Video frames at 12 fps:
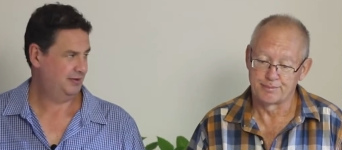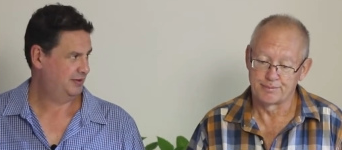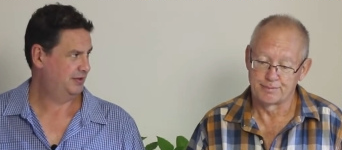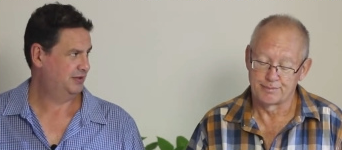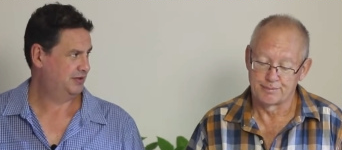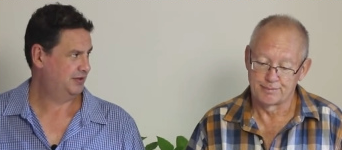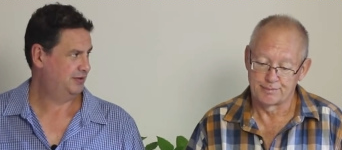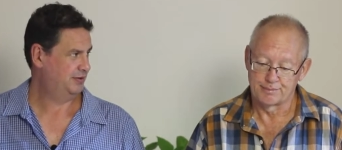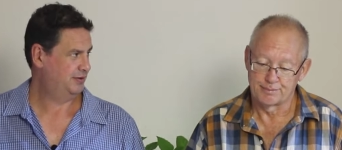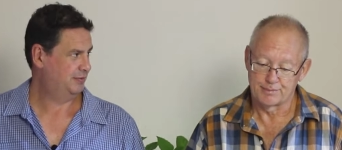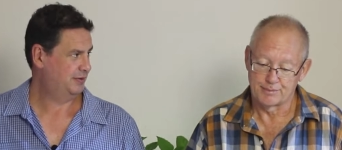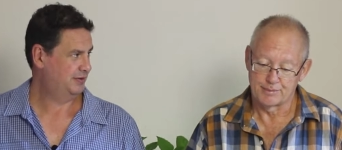Speaker 1: I think it's the
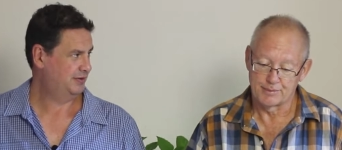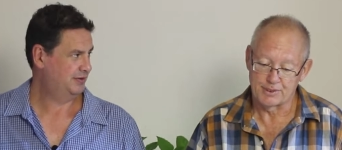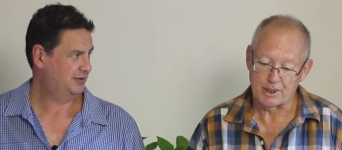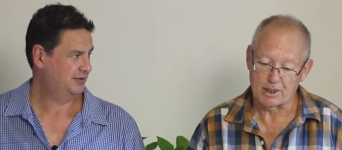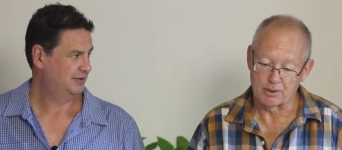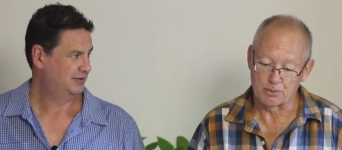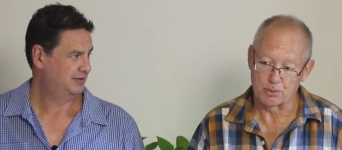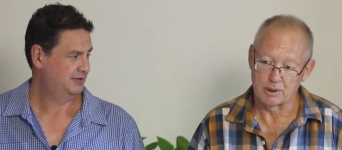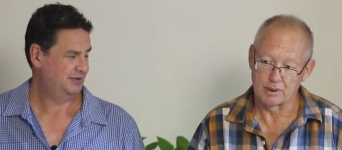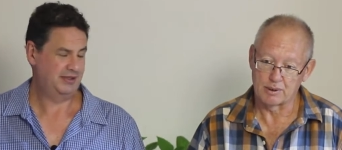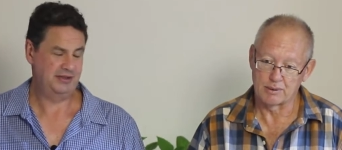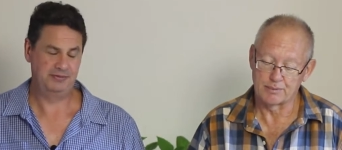third one, second one,
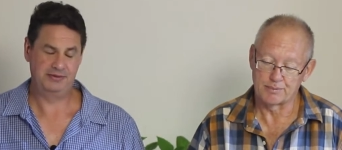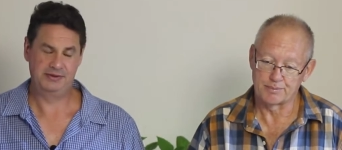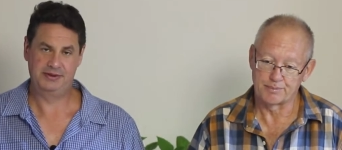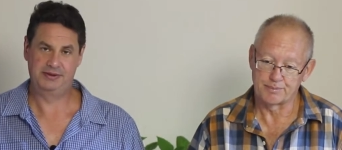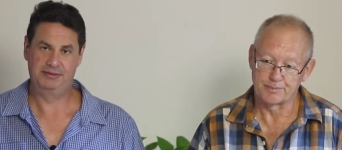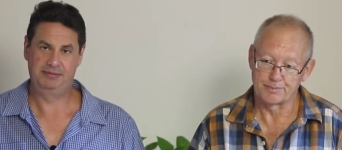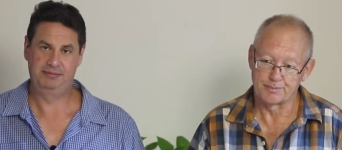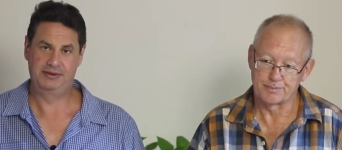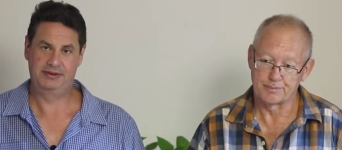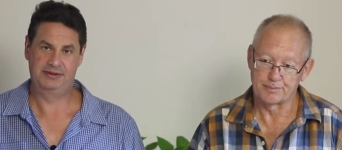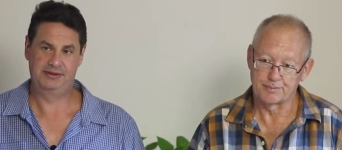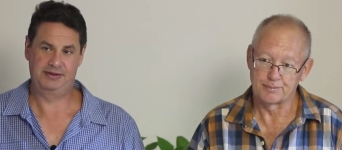second yeah. one now.
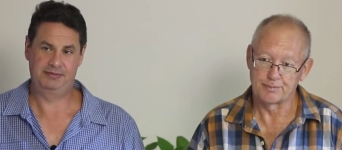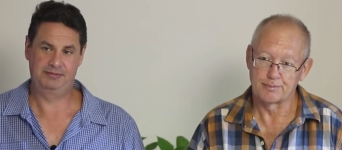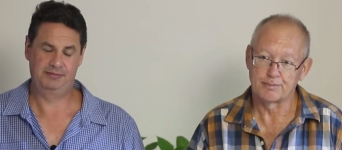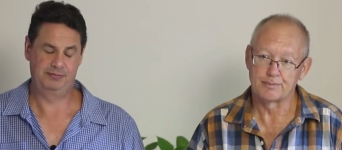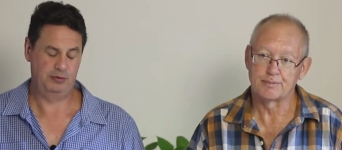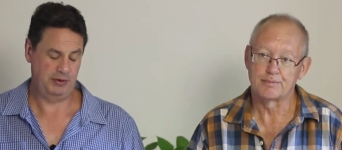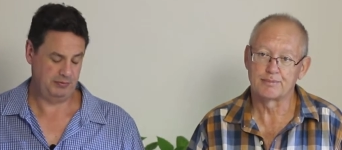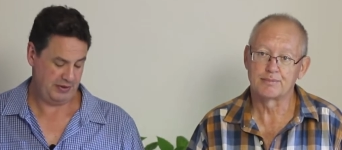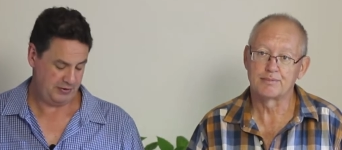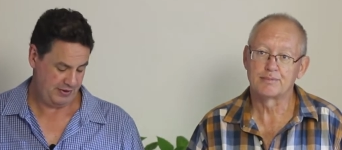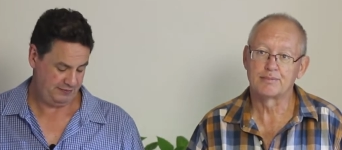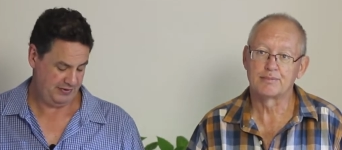But um, one-way
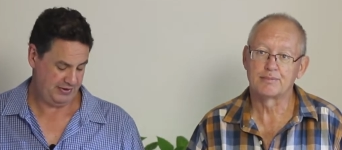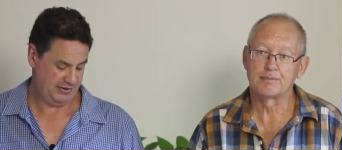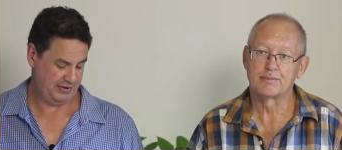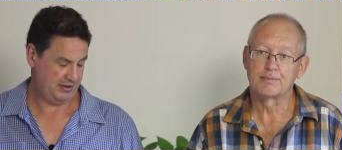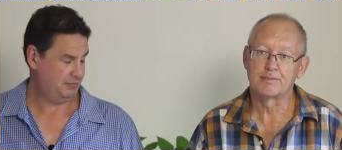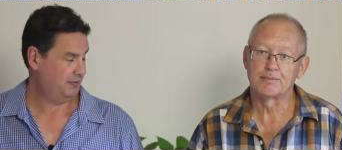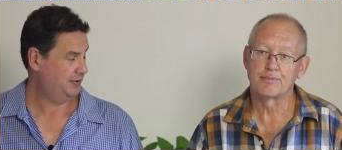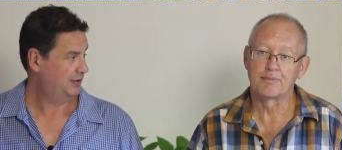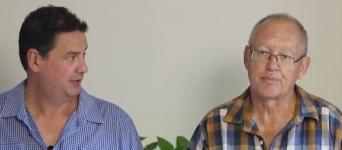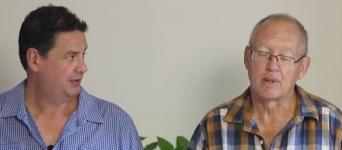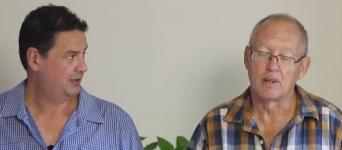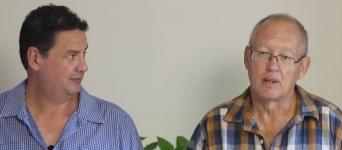traffic in that one,
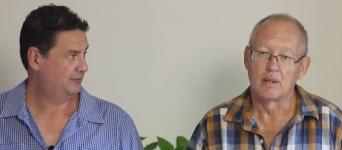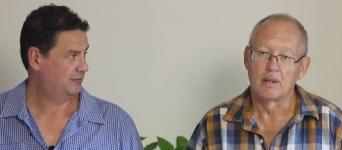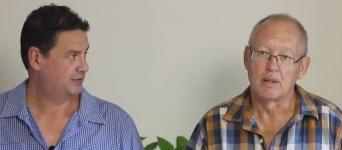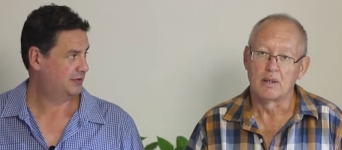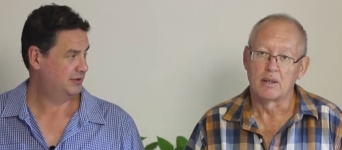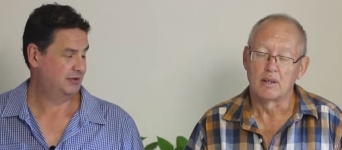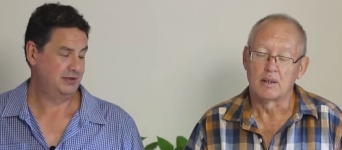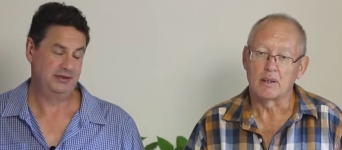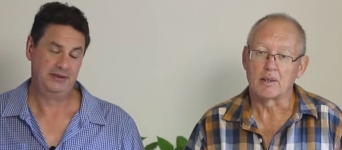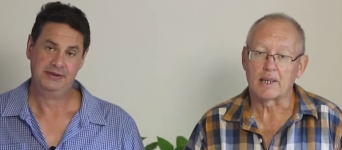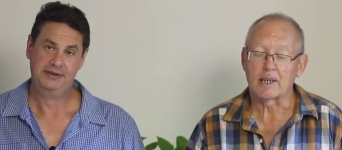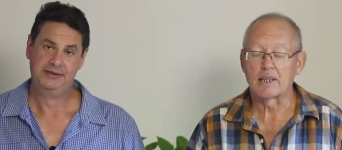unfortunately.
Speaker 2: Yeah,
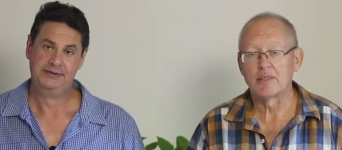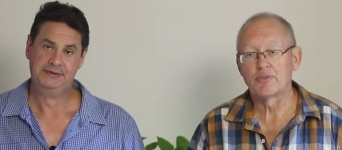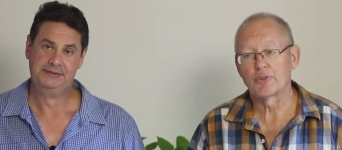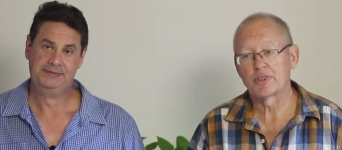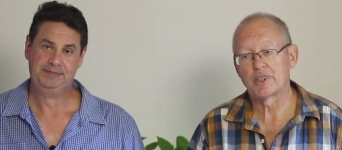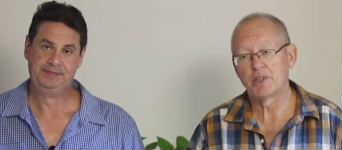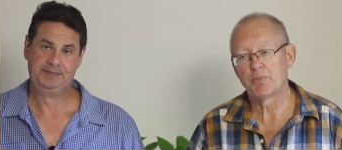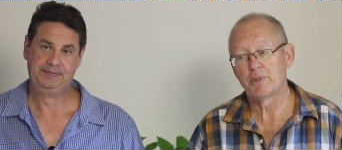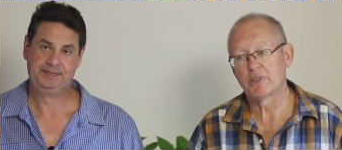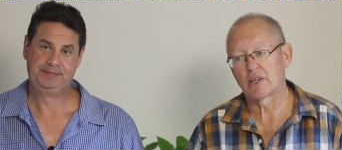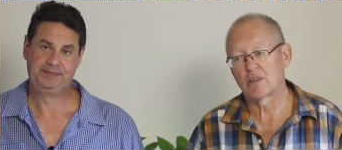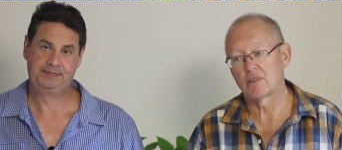luckily for the EP,
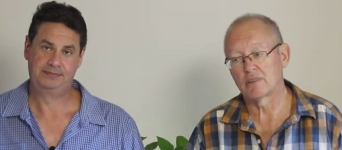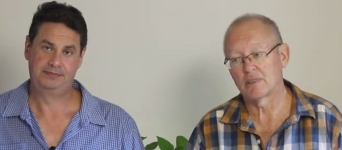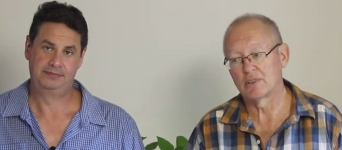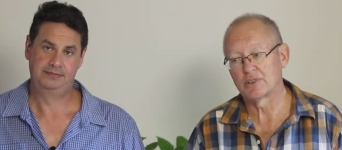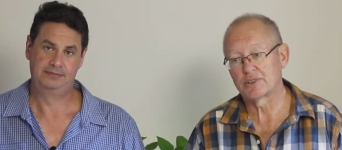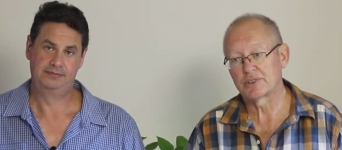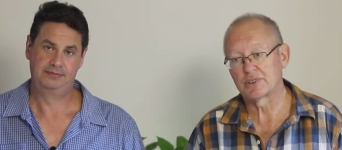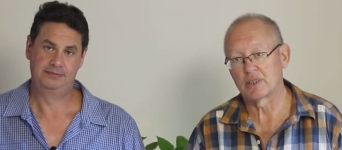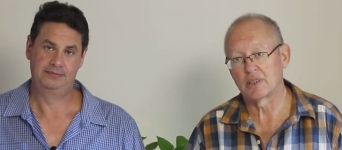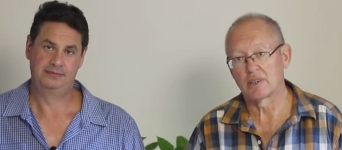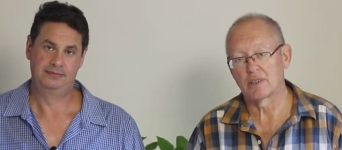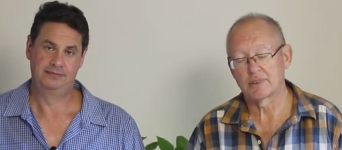they can't lose
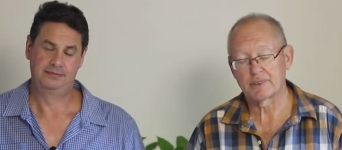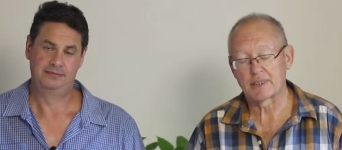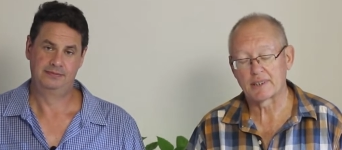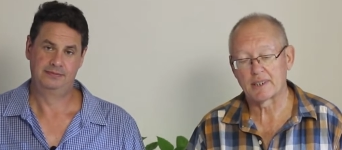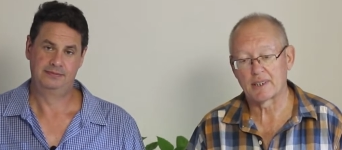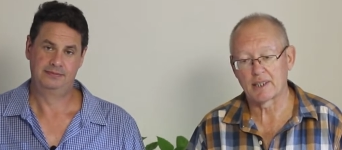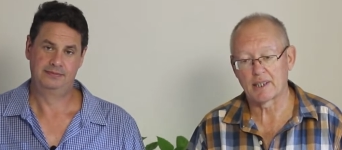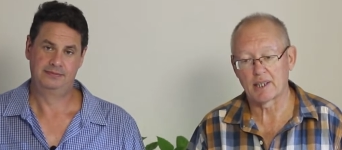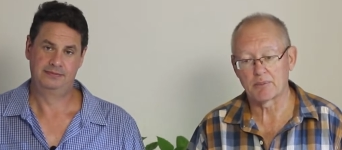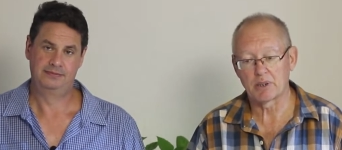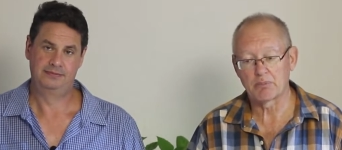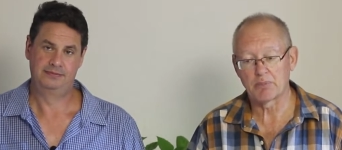uh, Saturday
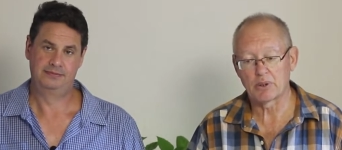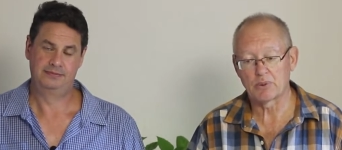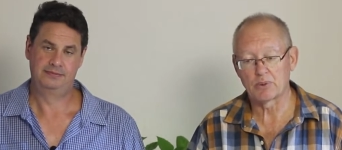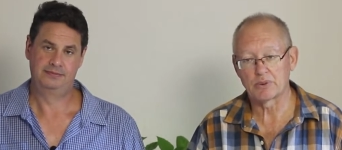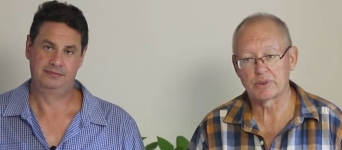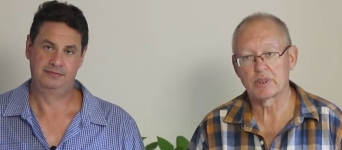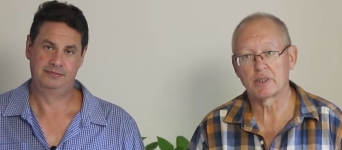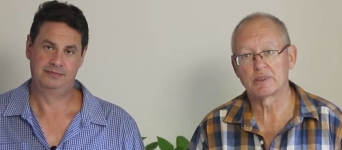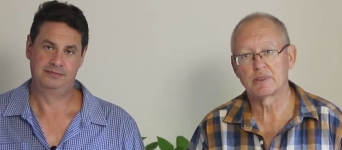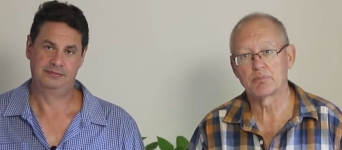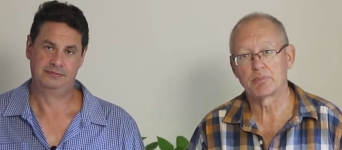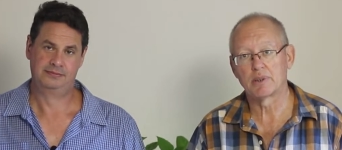coming because they're
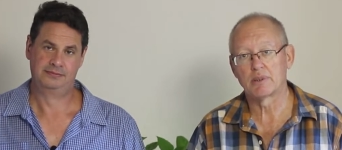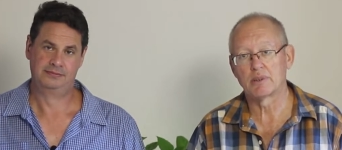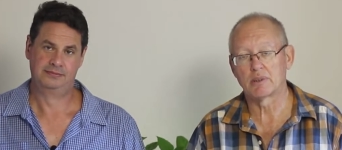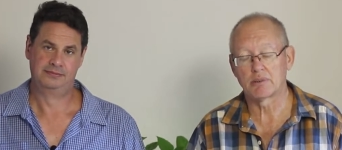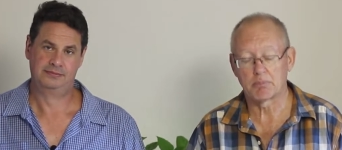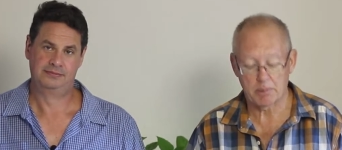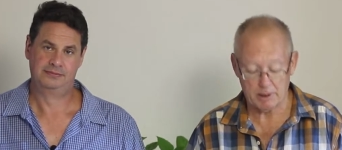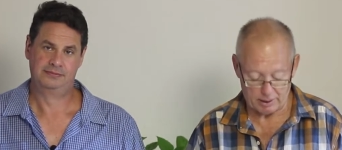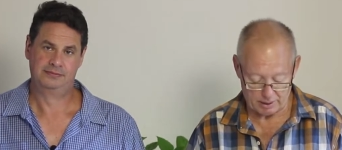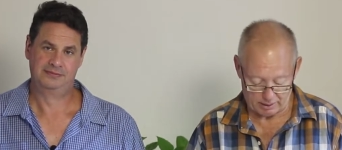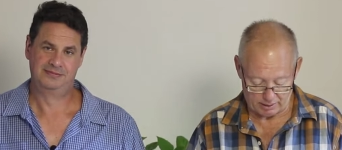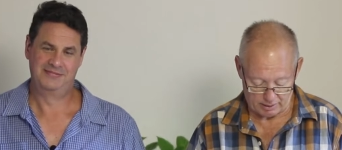simply not
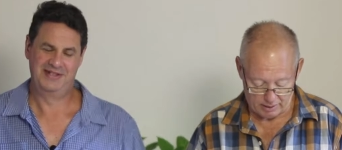playing.